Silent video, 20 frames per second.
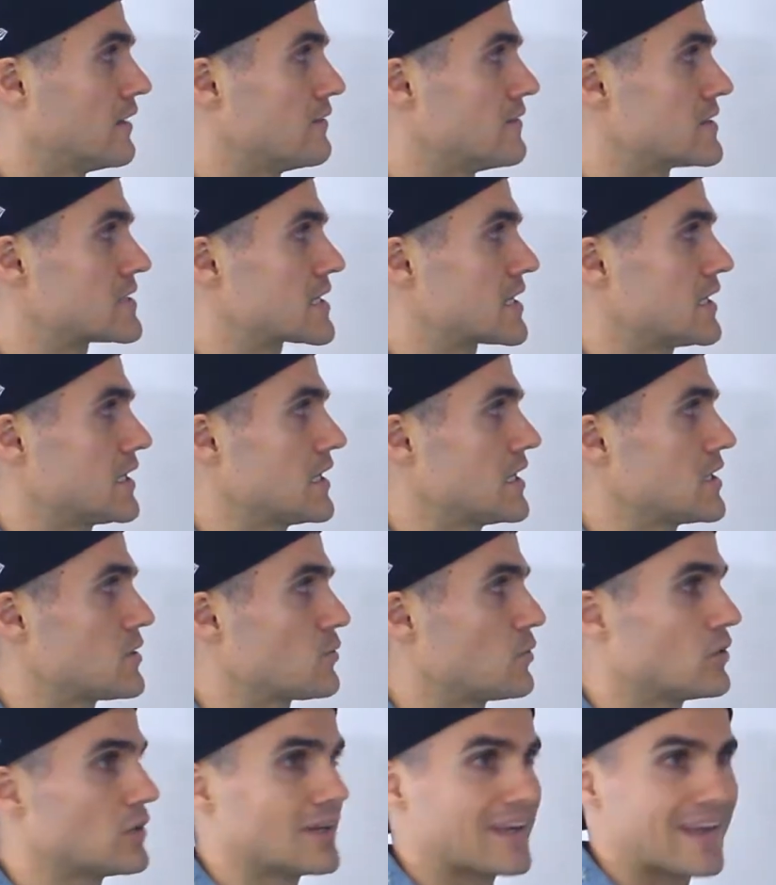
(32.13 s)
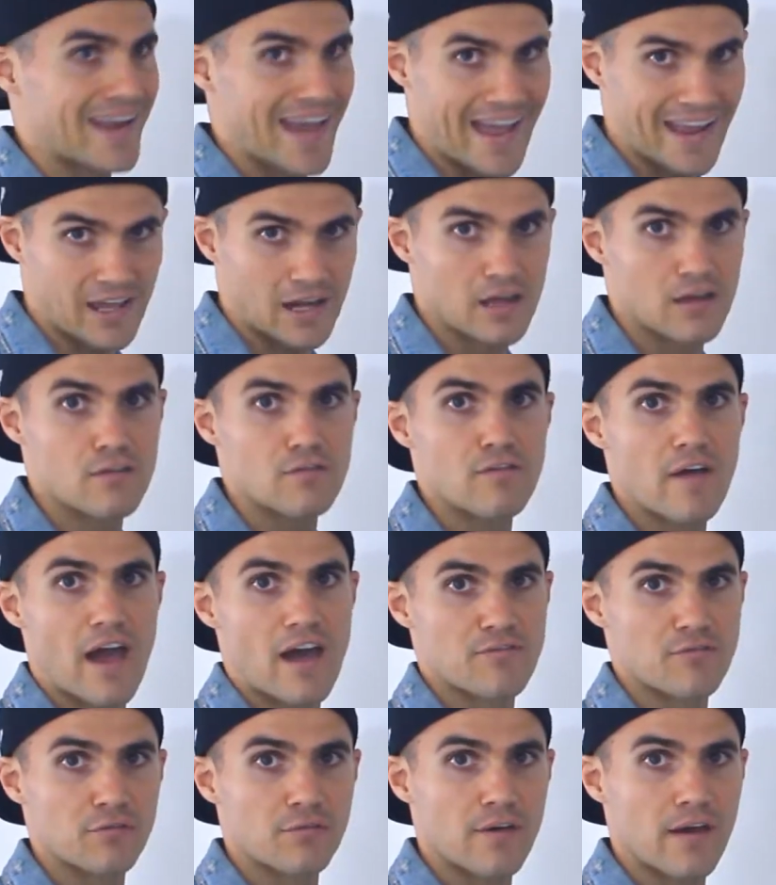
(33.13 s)
If it's going to equal negative
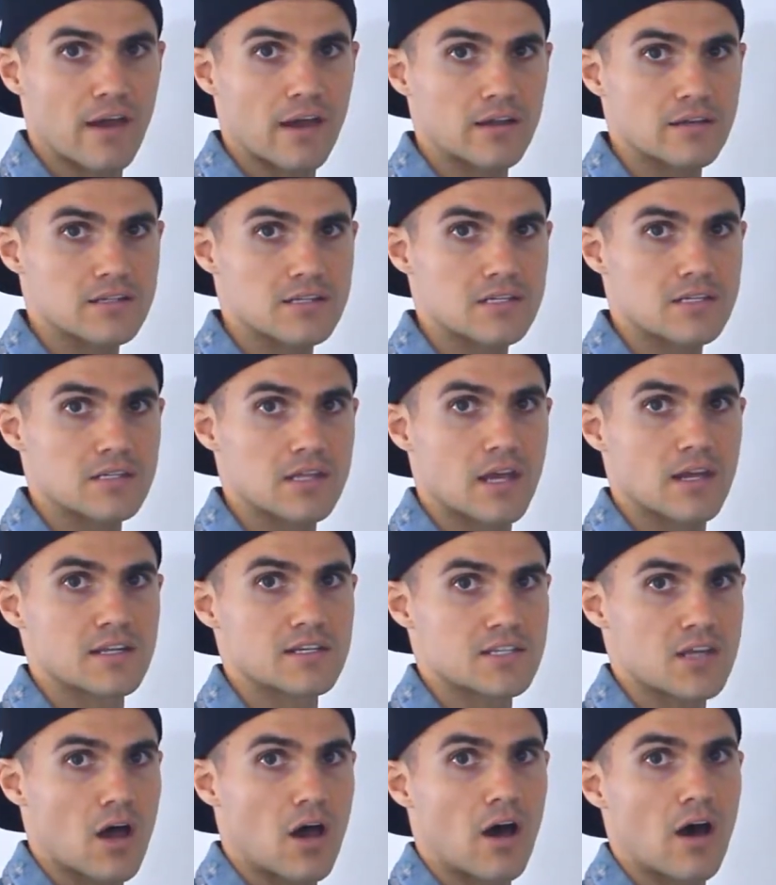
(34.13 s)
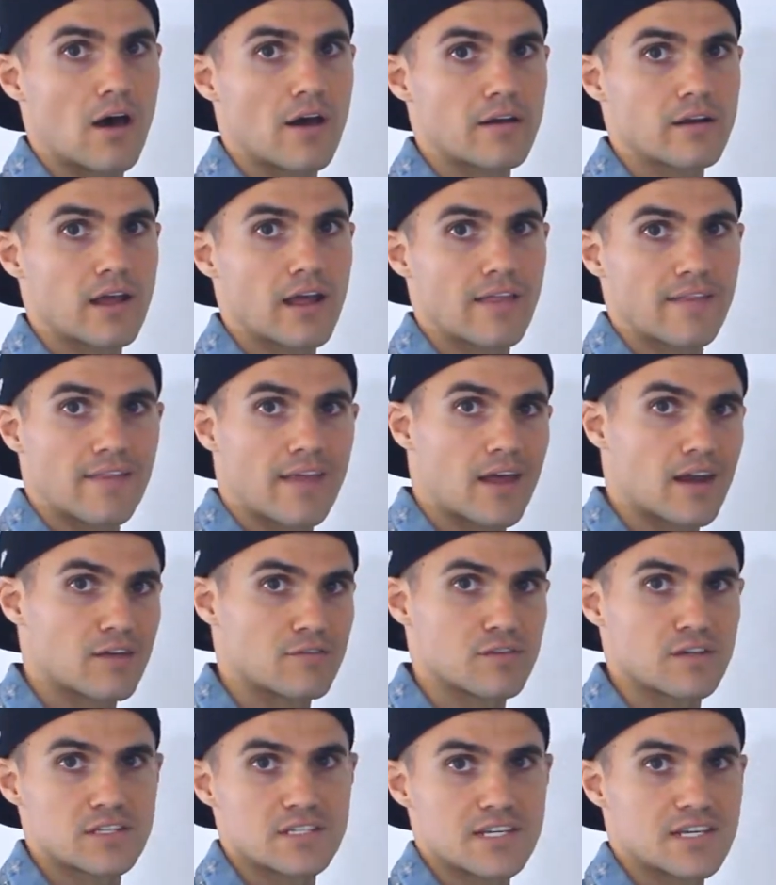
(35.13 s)
f of x, then it's odd, and then
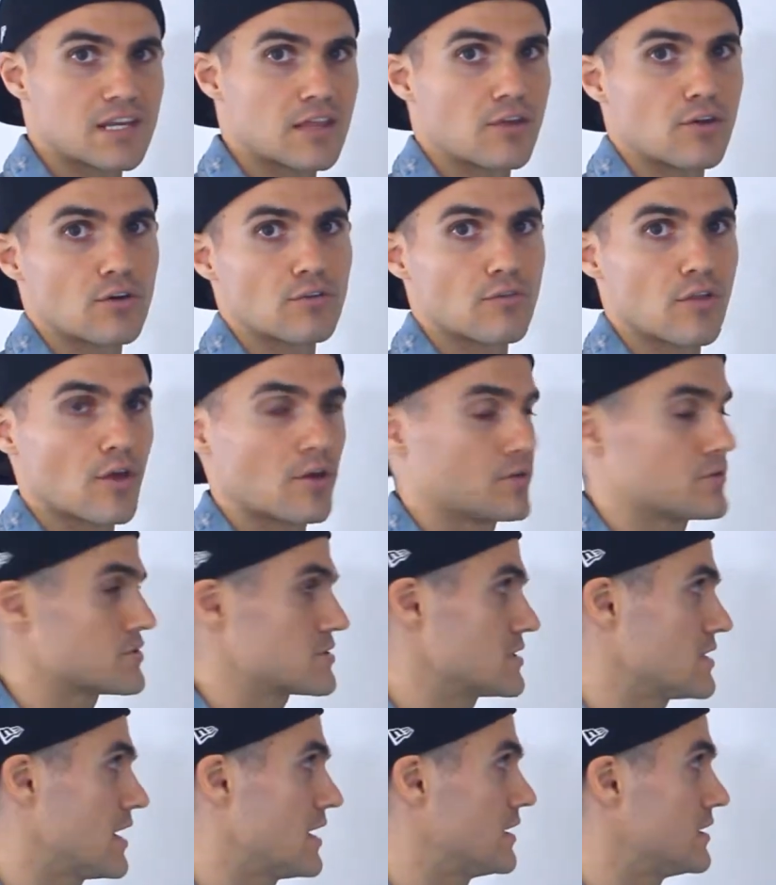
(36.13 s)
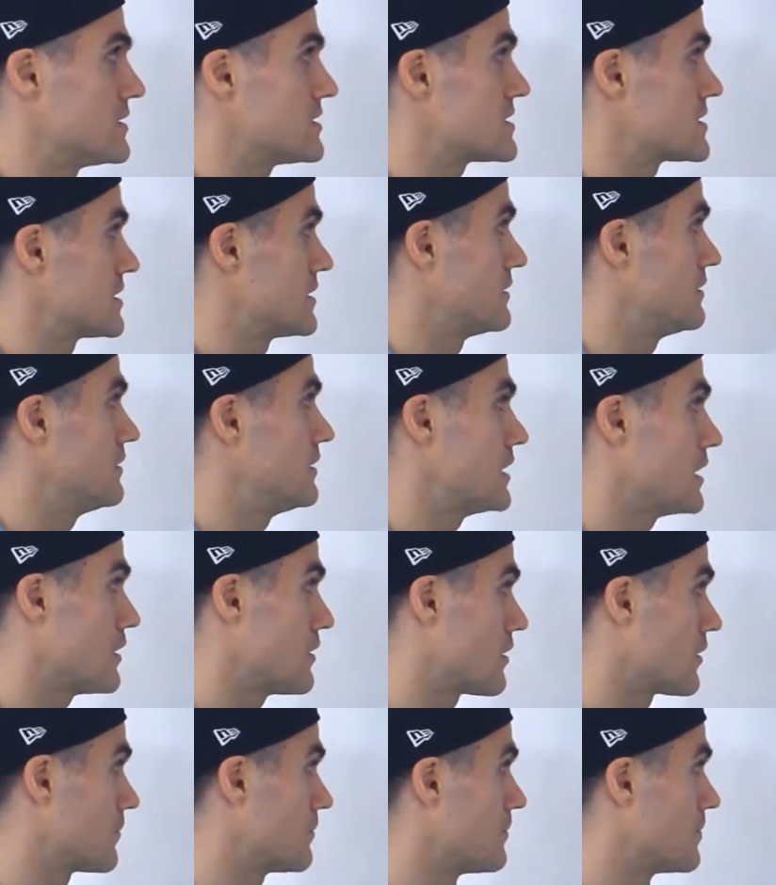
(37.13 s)
if it's neither of those, then it's
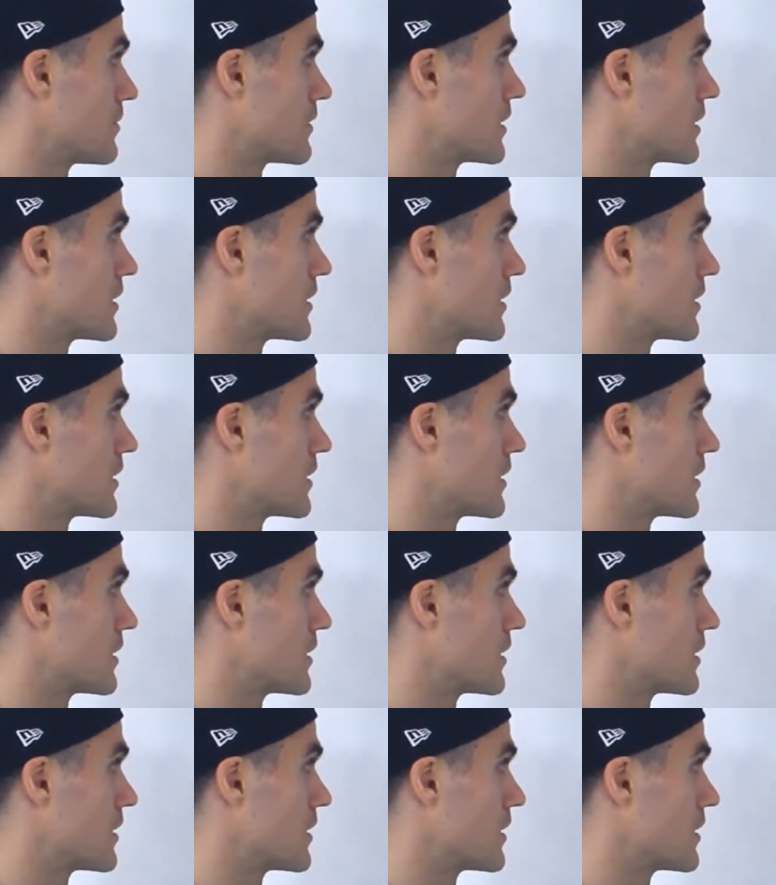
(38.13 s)
neither.